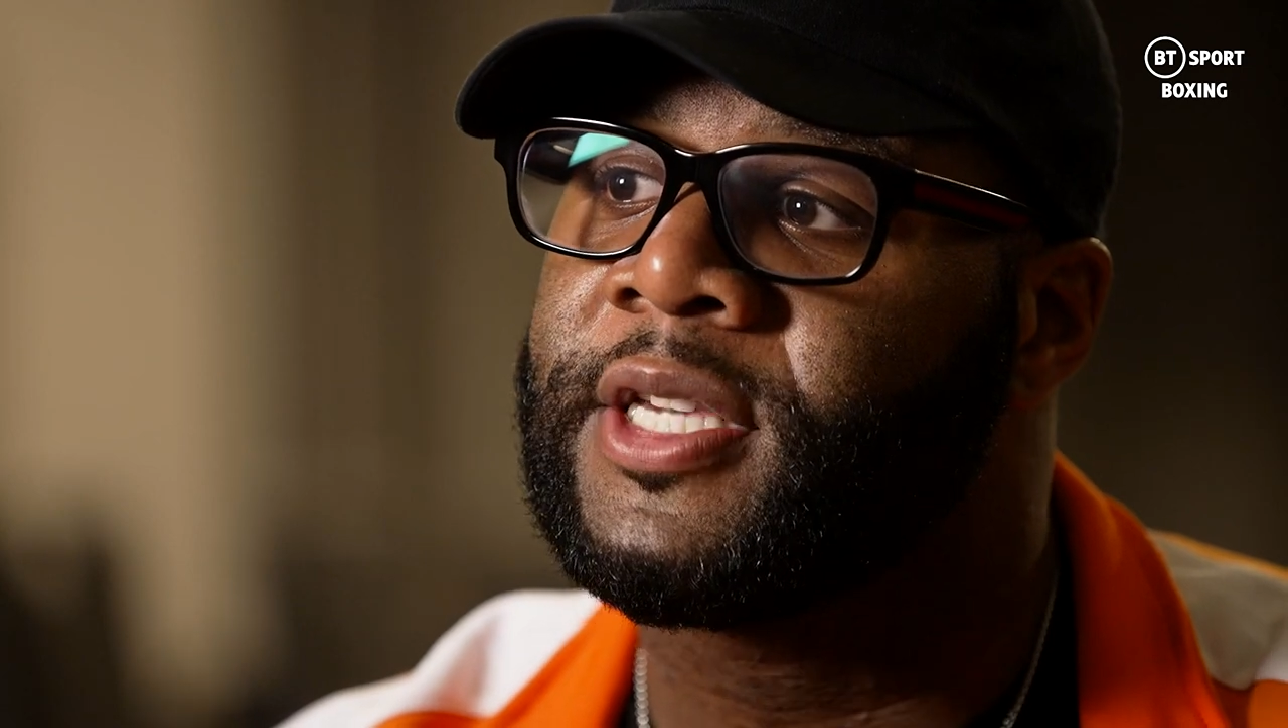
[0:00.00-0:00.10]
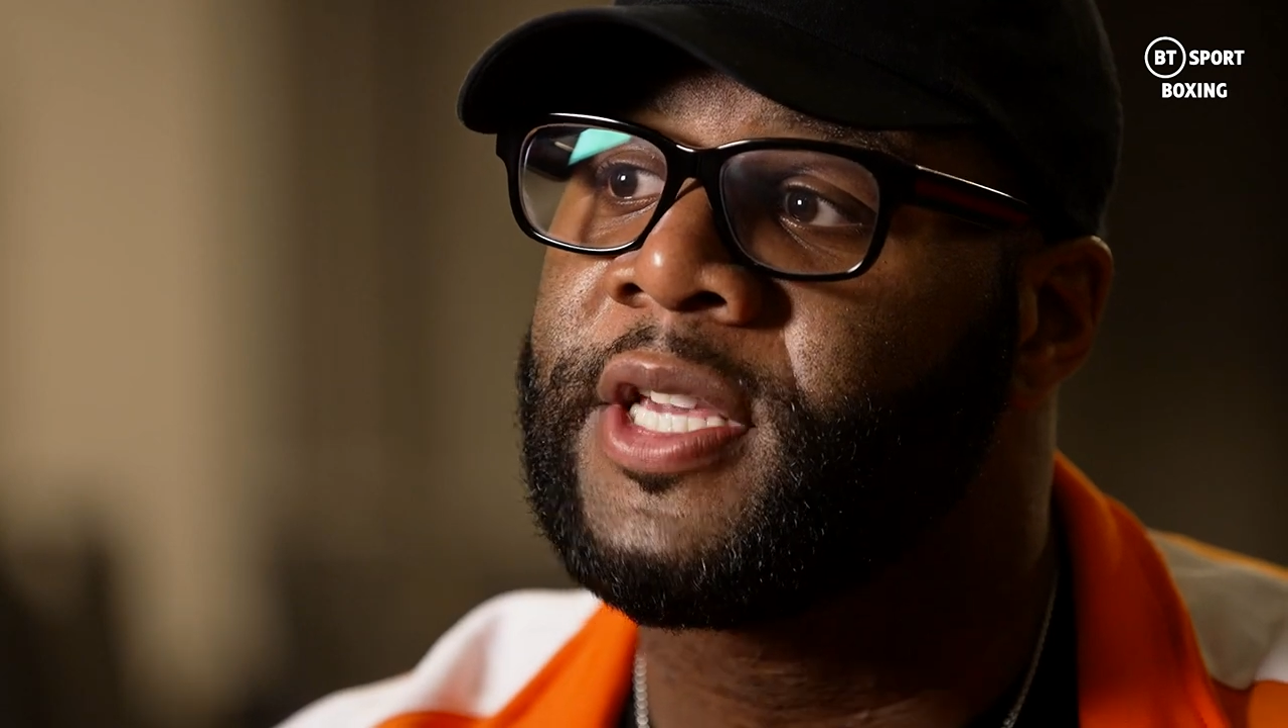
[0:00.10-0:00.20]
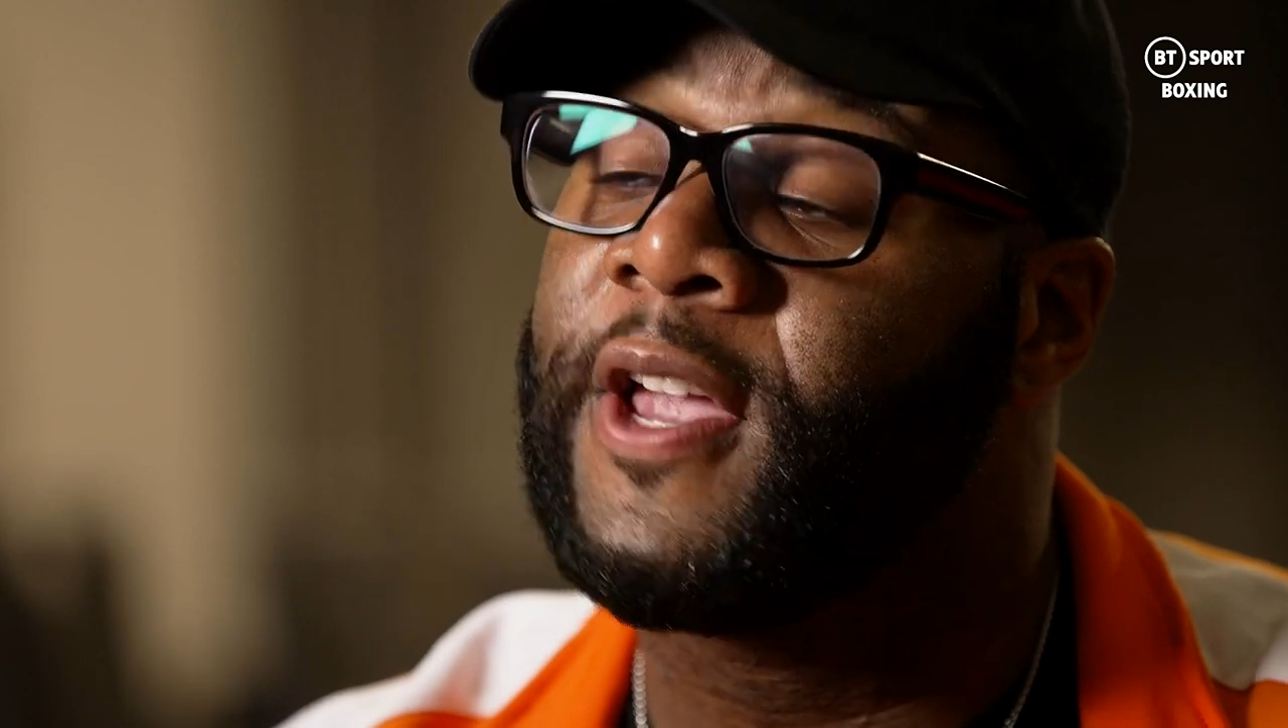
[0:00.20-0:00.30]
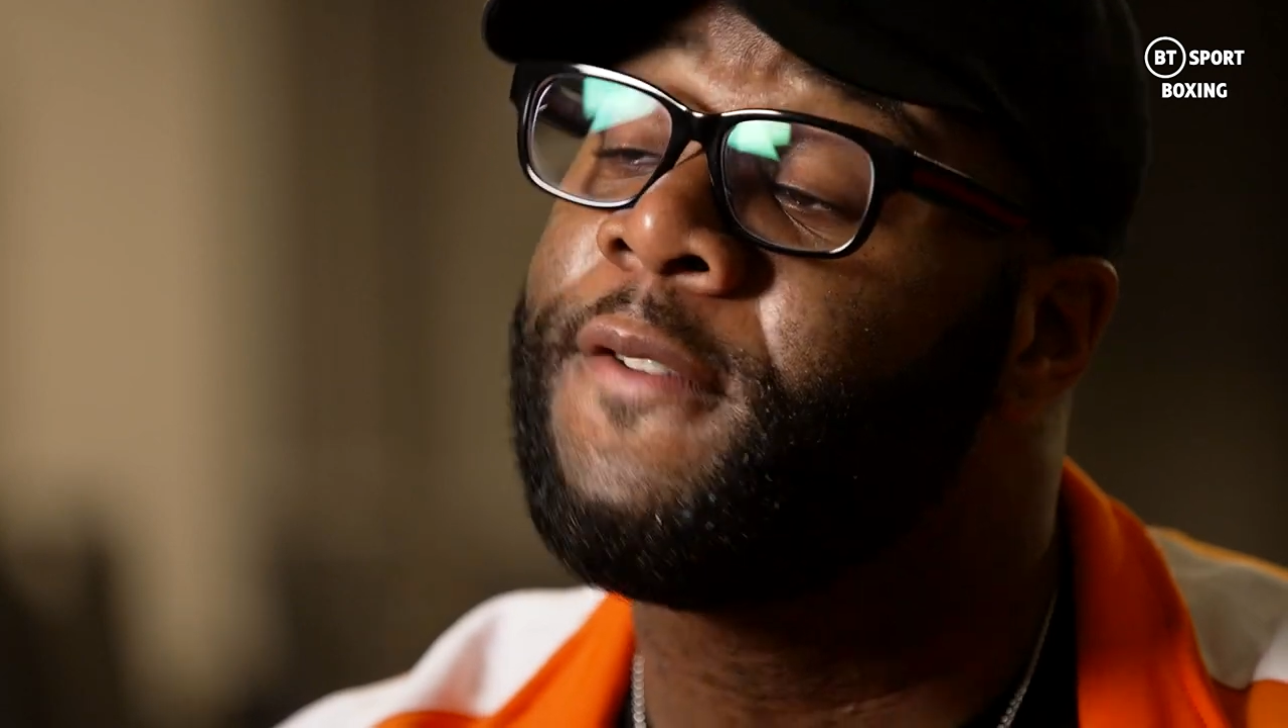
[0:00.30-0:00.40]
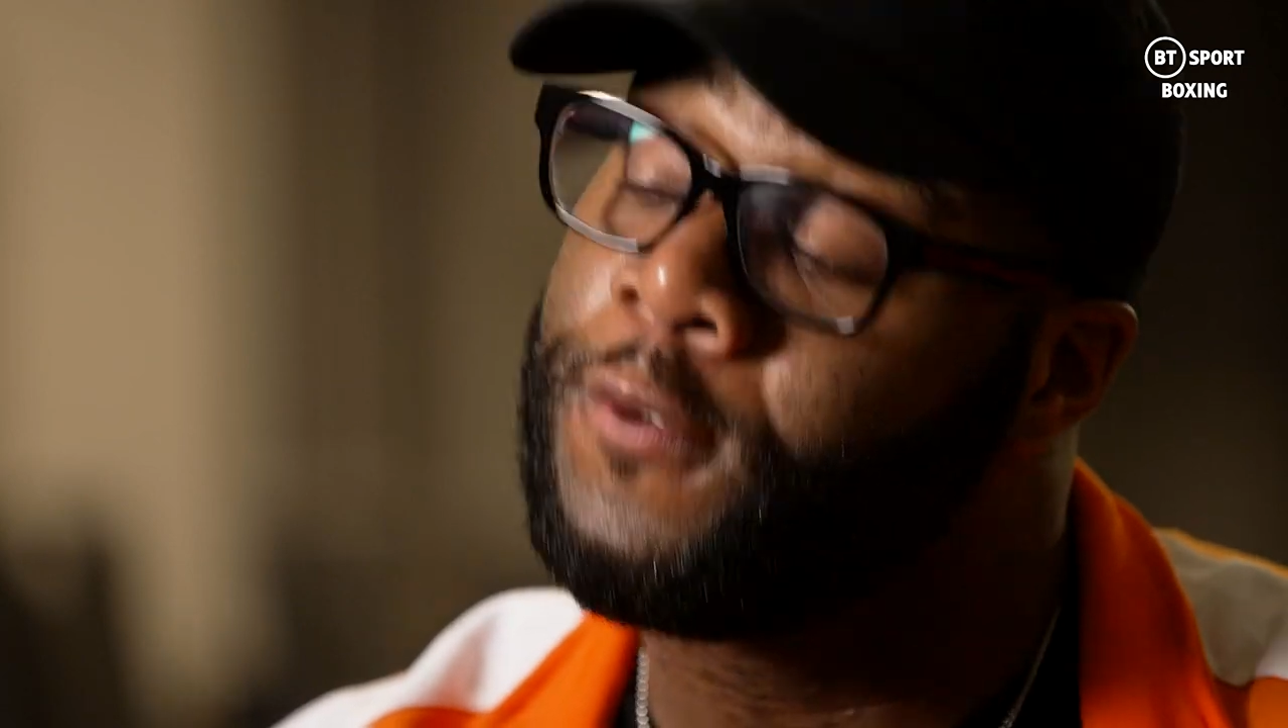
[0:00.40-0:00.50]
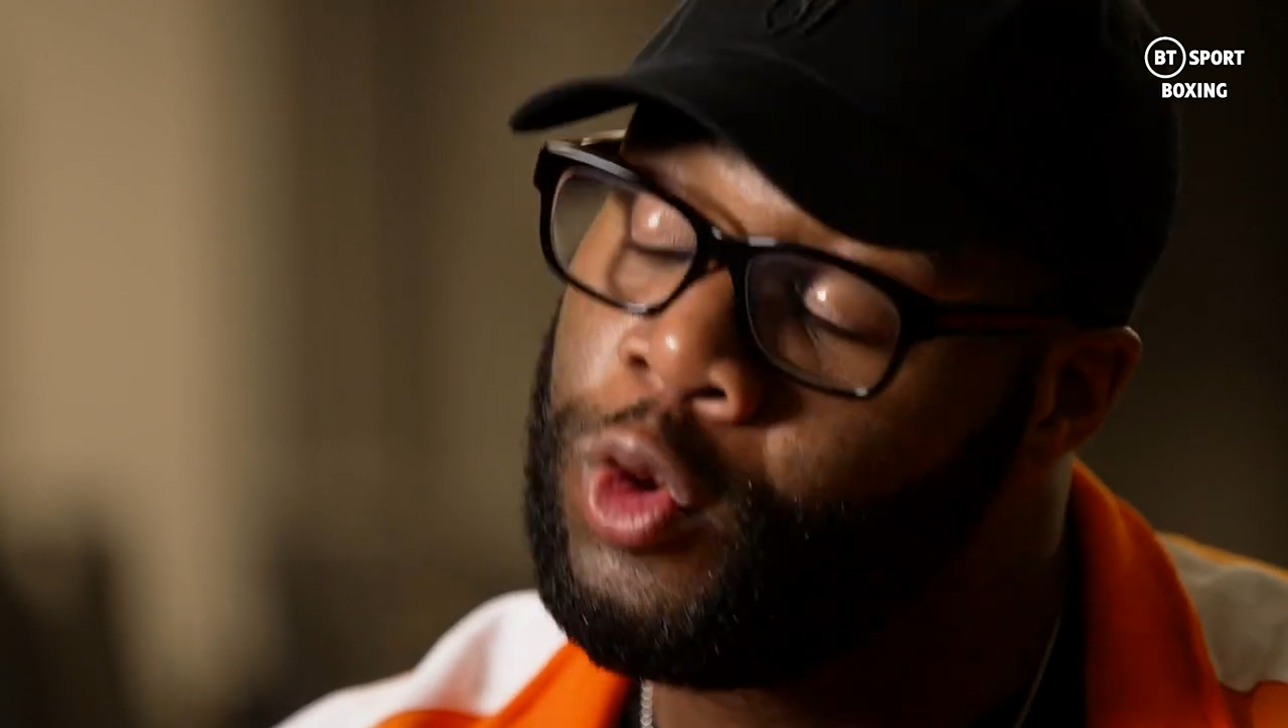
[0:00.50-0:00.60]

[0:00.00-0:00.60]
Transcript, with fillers: As if